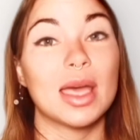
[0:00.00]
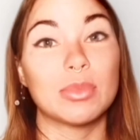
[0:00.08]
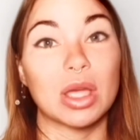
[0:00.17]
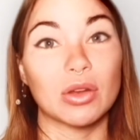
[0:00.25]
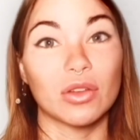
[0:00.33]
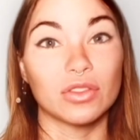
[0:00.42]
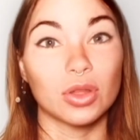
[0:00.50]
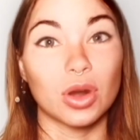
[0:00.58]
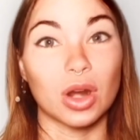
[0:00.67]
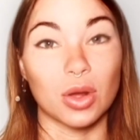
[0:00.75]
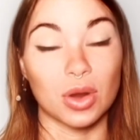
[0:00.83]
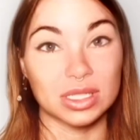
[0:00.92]

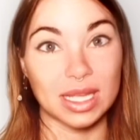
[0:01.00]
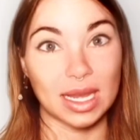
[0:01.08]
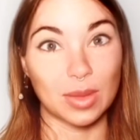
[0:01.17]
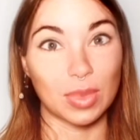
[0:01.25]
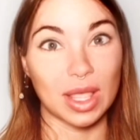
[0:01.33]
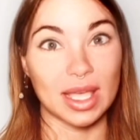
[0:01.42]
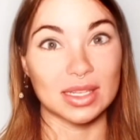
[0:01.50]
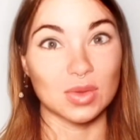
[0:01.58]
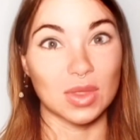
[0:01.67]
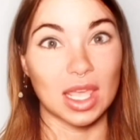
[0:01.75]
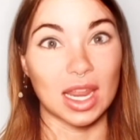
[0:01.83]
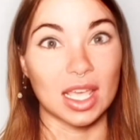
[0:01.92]
microflora, or tiny plants
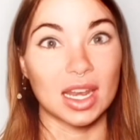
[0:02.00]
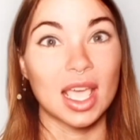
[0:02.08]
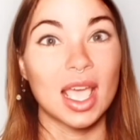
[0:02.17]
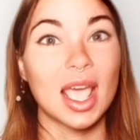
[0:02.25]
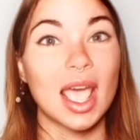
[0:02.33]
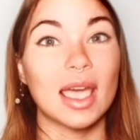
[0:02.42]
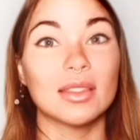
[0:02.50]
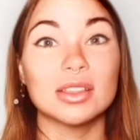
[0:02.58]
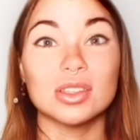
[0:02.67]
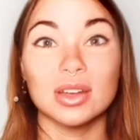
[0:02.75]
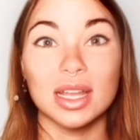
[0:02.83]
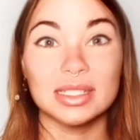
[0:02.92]
within it. And
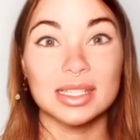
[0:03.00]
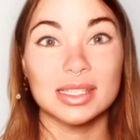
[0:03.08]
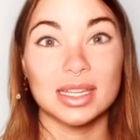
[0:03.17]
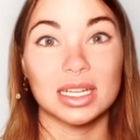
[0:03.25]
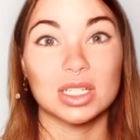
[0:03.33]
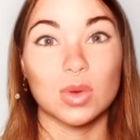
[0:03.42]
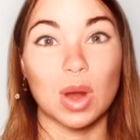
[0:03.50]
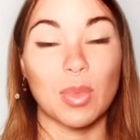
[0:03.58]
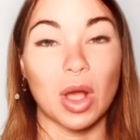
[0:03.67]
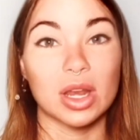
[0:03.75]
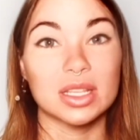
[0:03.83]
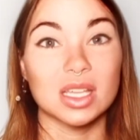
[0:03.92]
these are necessary to our
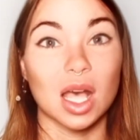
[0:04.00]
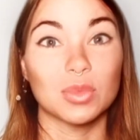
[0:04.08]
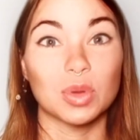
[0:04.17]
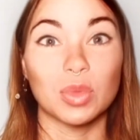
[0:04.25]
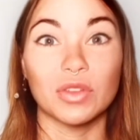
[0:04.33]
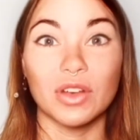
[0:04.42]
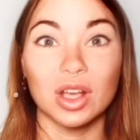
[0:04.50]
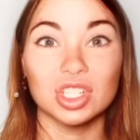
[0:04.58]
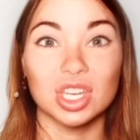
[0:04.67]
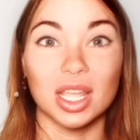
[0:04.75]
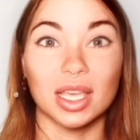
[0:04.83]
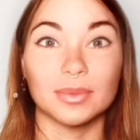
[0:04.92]
body's optimal
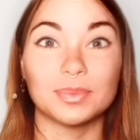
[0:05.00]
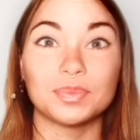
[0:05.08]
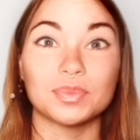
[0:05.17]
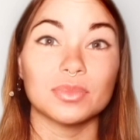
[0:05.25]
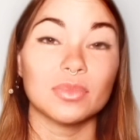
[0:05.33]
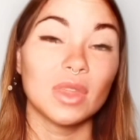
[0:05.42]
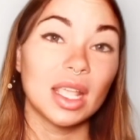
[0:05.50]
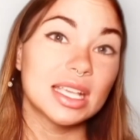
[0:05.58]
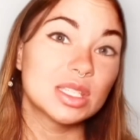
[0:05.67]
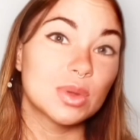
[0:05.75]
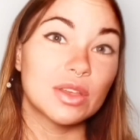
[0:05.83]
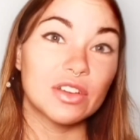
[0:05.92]
functioning,
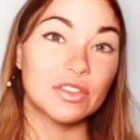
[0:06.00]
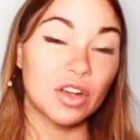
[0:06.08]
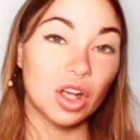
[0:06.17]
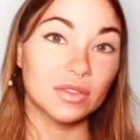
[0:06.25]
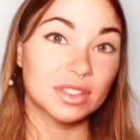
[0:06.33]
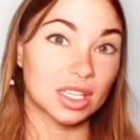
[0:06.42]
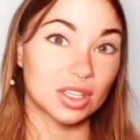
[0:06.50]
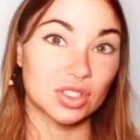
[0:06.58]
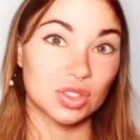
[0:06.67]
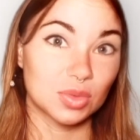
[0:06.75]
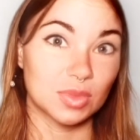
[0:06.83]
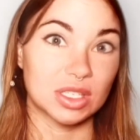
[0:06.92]
as we've evolved to
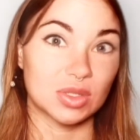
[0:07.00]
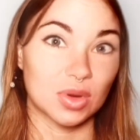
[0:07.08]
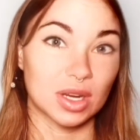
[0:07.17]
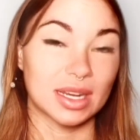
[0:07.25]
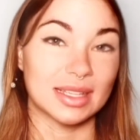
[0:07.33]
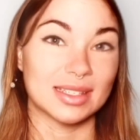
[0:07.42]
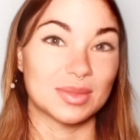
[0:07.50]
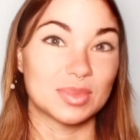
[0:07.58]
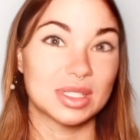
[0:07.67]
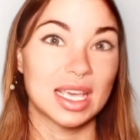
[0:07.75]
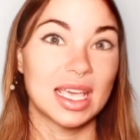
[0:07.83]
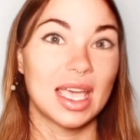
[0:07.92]
consume these
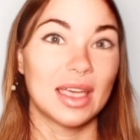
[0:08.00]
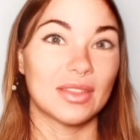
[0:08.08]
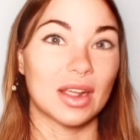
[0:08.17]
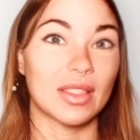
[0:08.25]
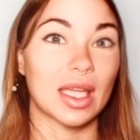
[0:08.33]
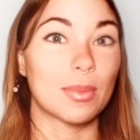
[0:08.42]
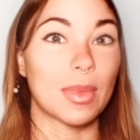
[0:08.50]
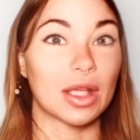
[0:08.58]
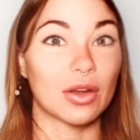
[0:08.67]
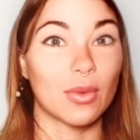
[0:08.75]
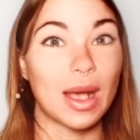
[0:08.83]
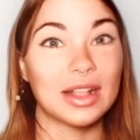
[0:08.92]
organisms. They're like
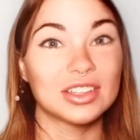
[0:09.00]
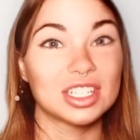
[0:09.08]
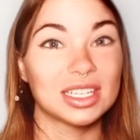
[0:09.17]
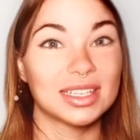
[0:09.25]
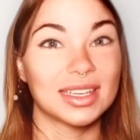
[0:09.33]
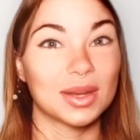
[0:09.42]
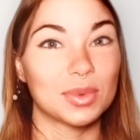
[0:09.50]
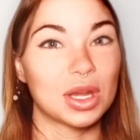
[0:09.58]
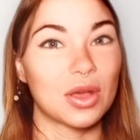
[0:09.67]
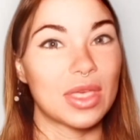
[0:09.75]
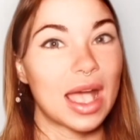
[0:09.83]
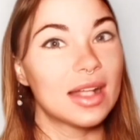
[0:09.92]
microalgae, and we
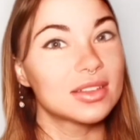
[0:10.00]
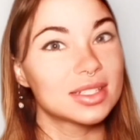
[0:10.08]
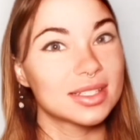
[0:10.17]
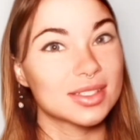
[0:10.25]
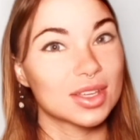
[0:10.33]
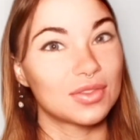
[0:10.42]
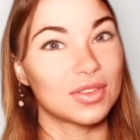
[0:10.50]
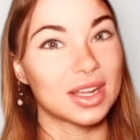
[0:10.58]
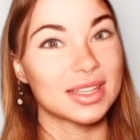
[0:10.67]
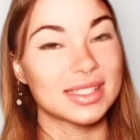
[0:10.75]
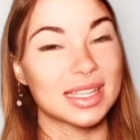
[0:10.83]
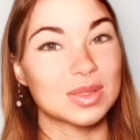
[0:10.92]
know that algae is good for
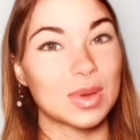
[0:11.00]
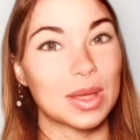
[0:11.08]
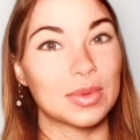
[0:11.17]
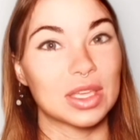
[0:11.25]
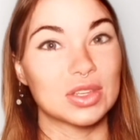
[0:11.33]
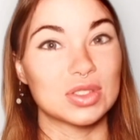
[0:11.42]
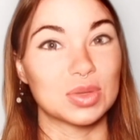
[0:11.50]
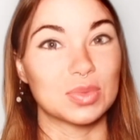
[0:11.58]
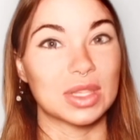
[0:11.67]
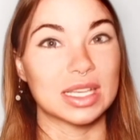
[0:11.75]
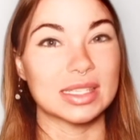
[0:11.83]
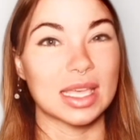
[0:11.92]
us. That's why we consume
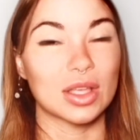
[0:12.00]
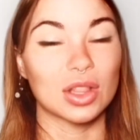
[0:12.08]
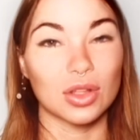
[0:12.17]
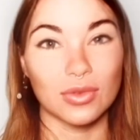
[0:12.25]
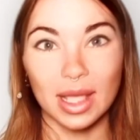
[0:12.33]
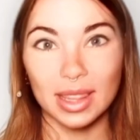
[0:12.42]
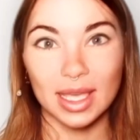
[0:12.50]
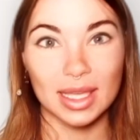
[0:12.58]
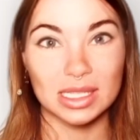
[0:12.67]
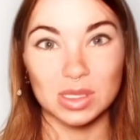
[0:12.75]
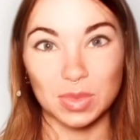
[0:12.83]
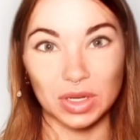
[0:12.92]
things like chlorella
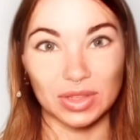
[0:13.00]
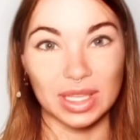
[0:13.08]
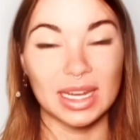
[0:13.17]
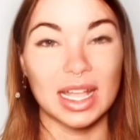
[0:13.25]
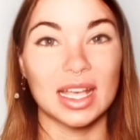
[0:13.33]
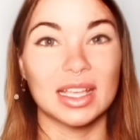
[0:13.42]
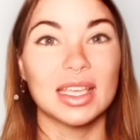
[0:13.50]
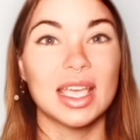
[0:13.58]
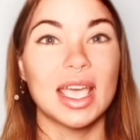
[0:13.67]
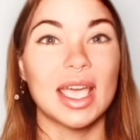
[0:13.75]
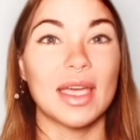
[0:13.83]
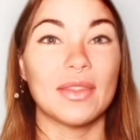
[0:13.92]
and spirulina,
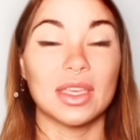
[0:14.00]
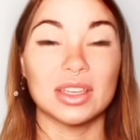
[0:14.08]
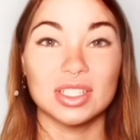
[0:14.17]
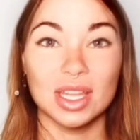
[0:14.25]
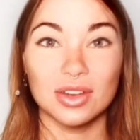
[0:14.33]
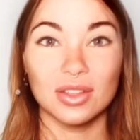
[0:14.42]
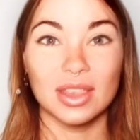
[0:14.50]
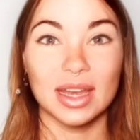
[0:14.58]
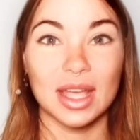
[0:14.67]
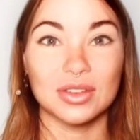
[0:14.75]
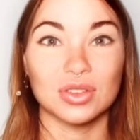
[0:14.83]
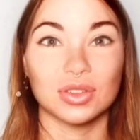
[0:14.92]
and they engender the
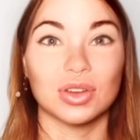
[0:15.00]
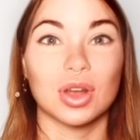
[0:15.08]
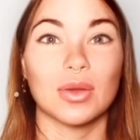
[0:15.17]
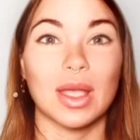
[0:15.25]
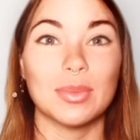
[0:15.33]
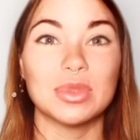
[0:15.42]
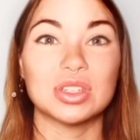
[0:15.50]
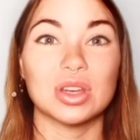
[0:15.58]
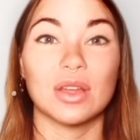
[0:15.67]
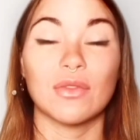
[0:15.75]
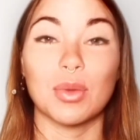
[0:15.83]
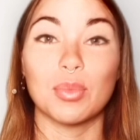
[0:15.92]
natural
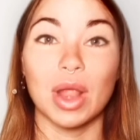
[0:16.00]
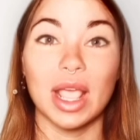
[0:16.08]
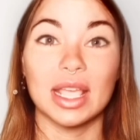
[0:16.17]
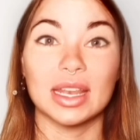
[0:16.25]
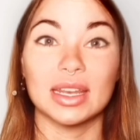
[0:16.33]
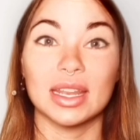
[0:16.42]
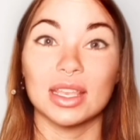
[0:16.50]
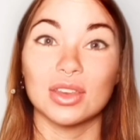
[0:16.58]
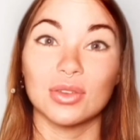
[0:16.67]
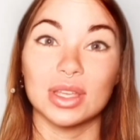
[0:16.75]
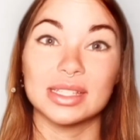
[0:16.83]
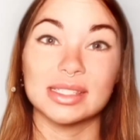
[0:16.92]
neurochemistry of our brain and
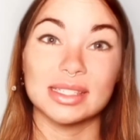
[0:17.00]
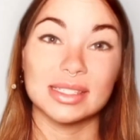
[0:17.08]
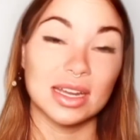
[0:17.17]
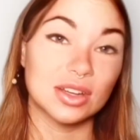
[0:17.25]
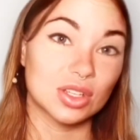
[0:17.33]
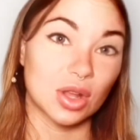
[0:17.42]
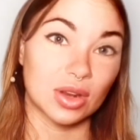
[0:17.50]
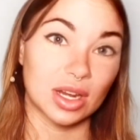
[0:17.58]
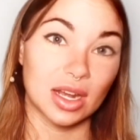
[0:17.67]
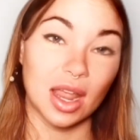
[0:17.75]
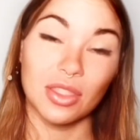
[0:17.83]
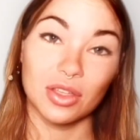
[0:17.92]
increase serotonin
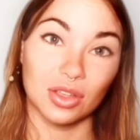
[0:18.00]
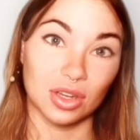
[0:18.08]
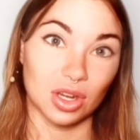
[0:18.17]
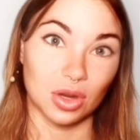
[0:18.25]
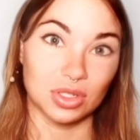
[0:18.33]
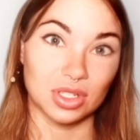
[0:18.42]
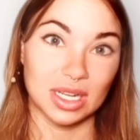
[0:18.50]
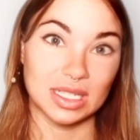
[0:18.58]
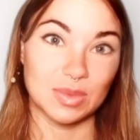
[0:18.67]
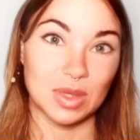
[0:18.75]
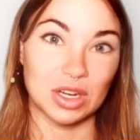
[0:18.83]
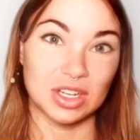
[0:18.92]
and other good
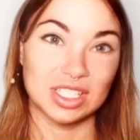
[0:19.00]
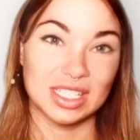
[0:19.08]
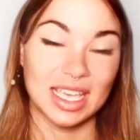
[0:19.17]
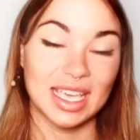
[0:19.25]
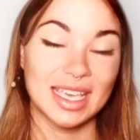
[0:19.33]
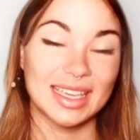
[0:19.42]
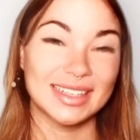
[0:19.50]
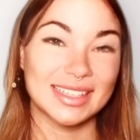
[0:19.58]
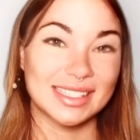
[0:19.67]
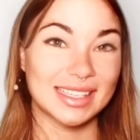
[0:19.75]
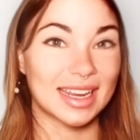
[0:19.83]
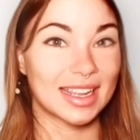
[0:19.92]
neurotransmitters. To
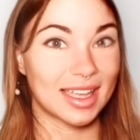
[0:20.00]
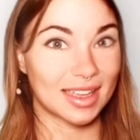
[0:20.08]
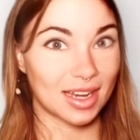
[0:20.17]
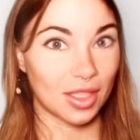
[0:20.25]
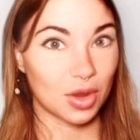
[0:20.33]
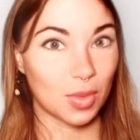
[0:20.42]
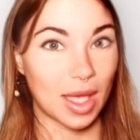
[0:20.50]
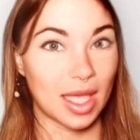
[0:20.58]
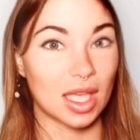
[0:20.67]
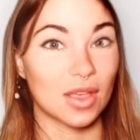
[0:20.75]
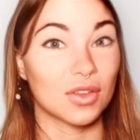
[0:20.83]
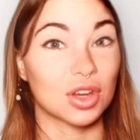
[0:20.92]
state it another
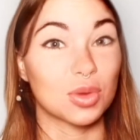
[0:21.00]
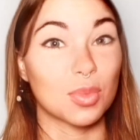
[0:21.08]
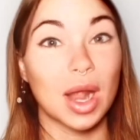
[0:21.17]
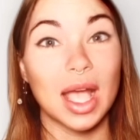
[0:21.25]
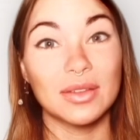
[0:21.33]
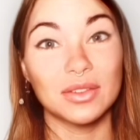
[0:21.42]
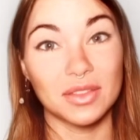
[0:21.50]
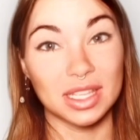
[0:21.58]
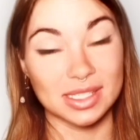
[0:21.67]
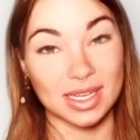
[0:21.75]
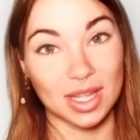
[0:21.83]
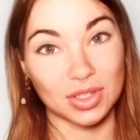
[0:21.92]
way, if you're deprived of
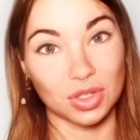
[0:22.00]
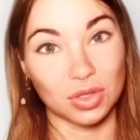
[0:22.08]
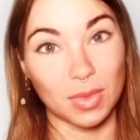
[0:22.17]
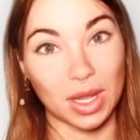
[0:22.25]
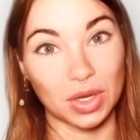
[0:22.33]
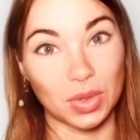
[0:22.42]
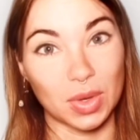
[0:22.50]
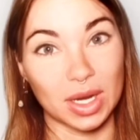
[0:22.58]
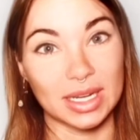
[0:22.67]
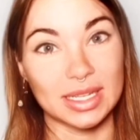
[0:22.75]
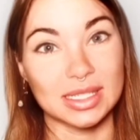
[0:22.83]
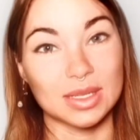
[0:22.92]
these natural
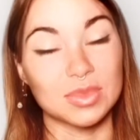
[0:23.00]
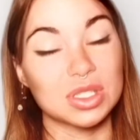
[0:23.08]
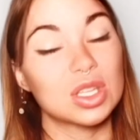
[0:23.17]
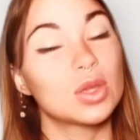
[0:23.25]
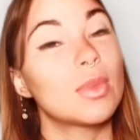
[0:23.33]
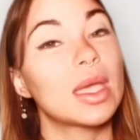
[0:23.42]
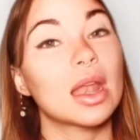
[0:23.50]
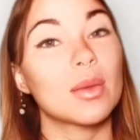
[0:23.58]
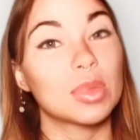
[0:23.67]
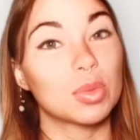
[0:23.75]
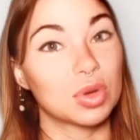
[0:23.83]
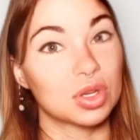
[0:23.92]
microorganisms, you may
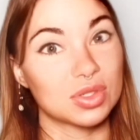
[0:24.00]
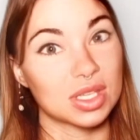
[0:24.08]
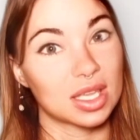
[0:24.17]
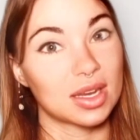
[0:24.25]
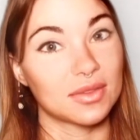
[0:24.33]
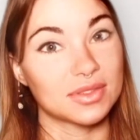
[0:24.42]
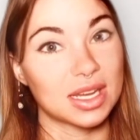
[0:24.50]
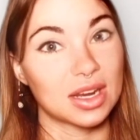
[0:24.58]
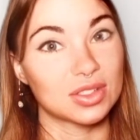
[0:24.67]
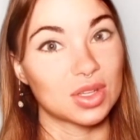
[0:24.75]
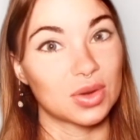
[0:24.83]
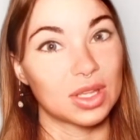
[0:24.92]
not be producing enough
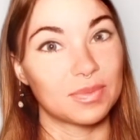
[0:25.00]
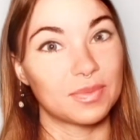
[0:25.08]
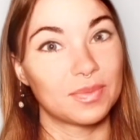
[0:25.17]
serotonin.